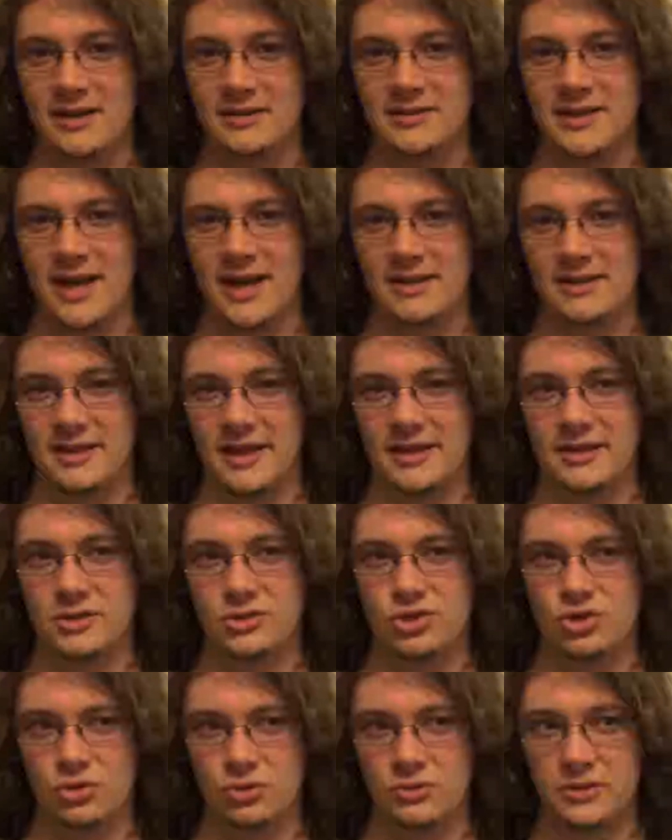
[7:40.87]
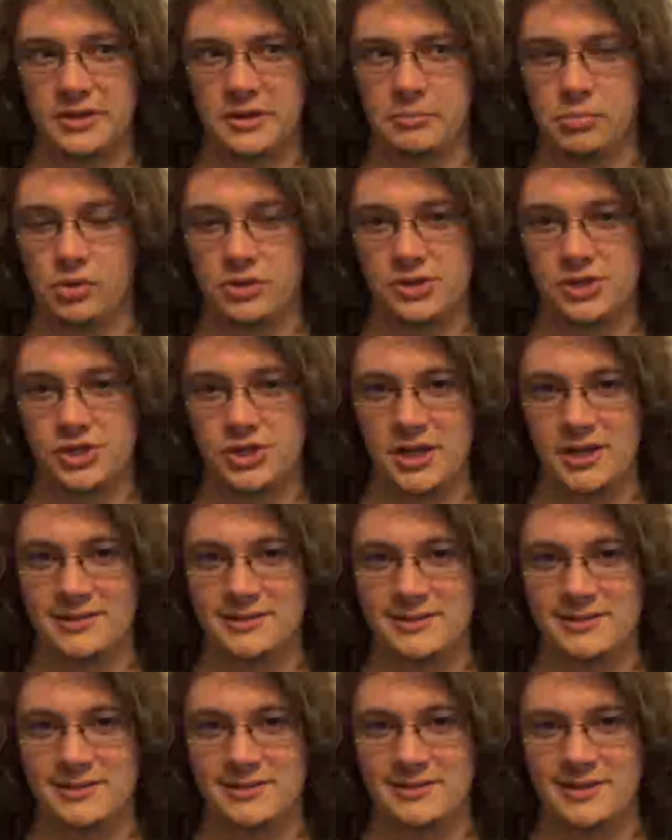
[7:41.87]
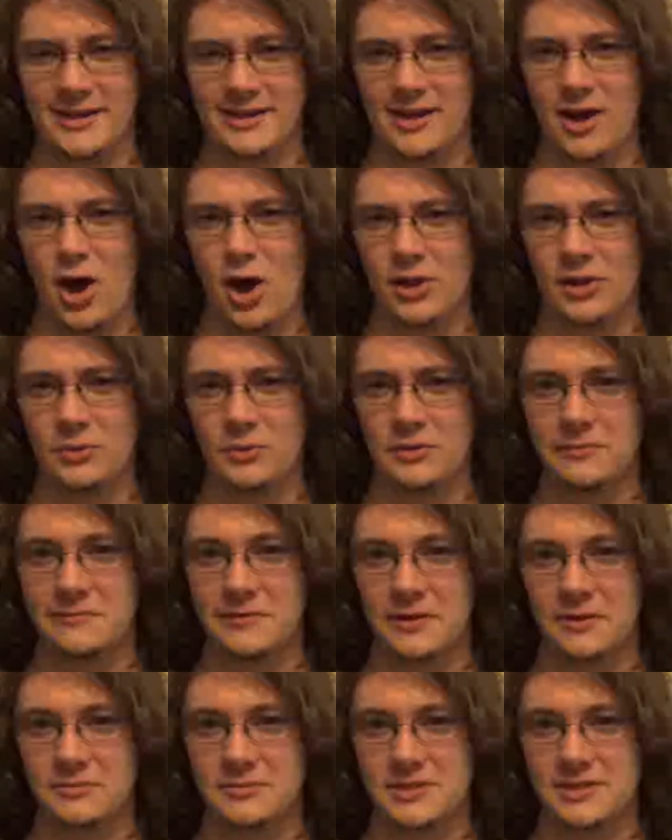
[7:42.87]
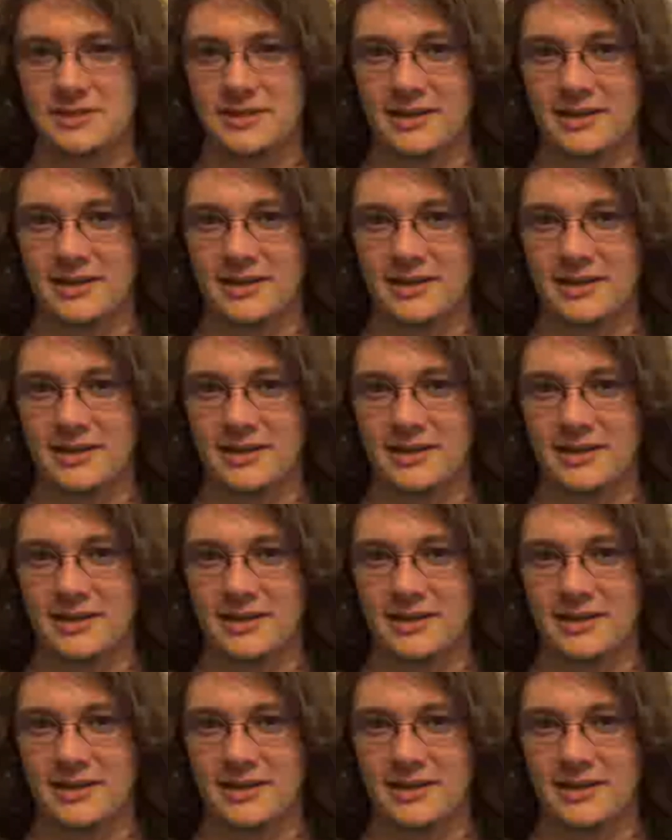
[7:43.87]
that like truly appreciates like Hollywood films.